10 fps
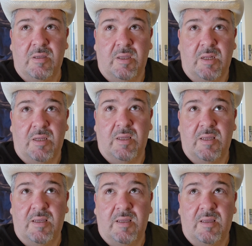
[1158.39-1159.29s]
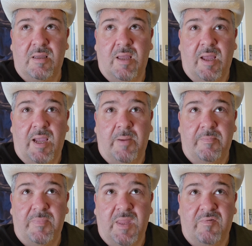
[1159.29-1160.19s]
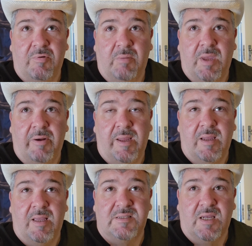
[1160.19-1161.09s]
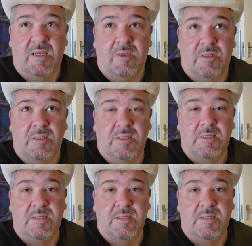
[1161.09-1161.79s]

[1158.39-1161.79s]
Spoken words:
If you are marrying a Thai girl,